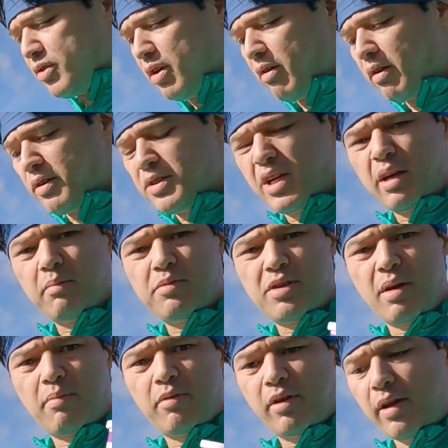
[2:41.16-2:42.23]
So you've got to take them
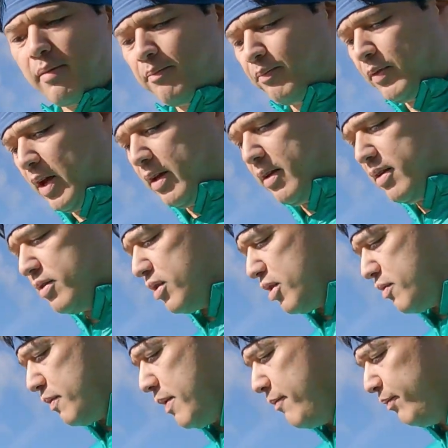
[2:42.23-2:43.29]
separately and then
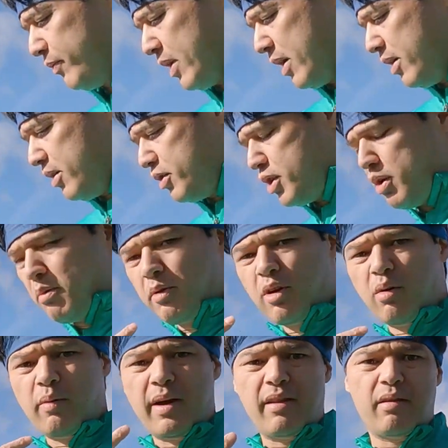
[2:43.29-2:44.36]
just chew them,
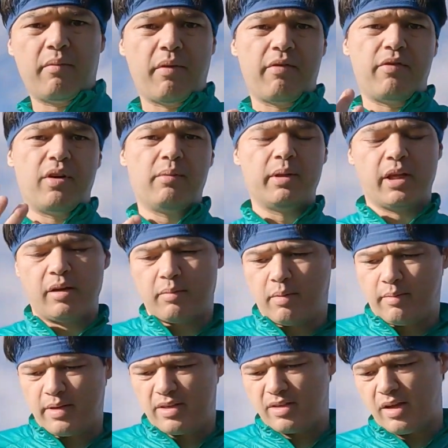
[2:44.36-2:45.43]
go away. They foam a little
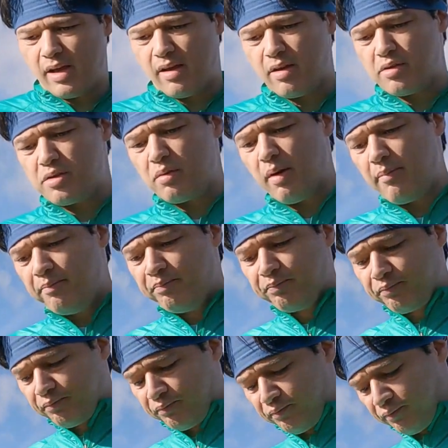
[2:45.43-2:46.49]
bit, but you just get used to it.
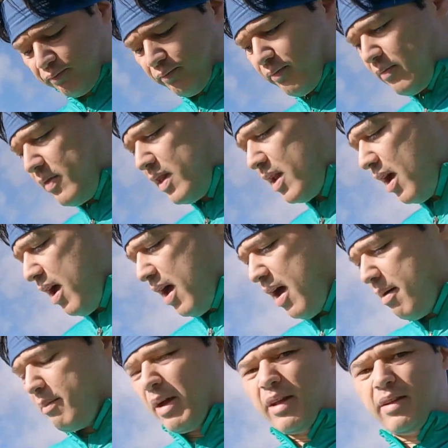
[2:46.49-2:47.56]

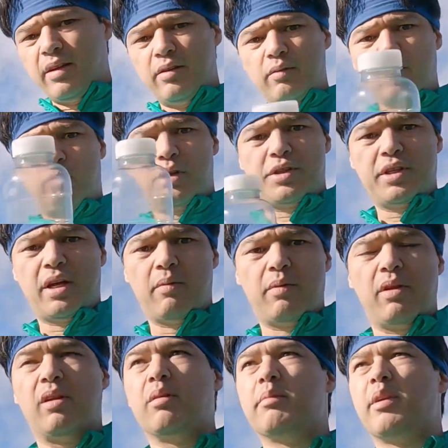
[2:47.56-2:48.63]
And then wash it down
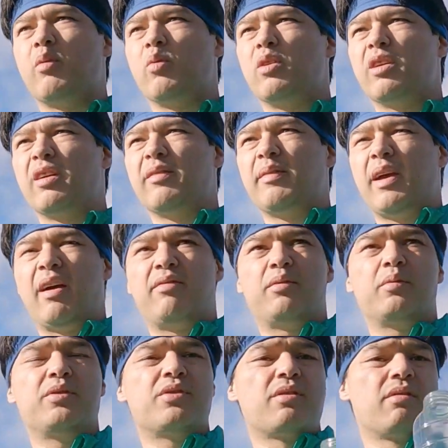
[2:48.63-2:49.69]
with a little bit of water
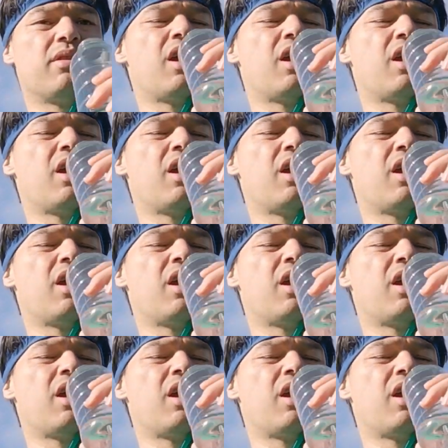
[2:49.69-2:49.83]
afterwards.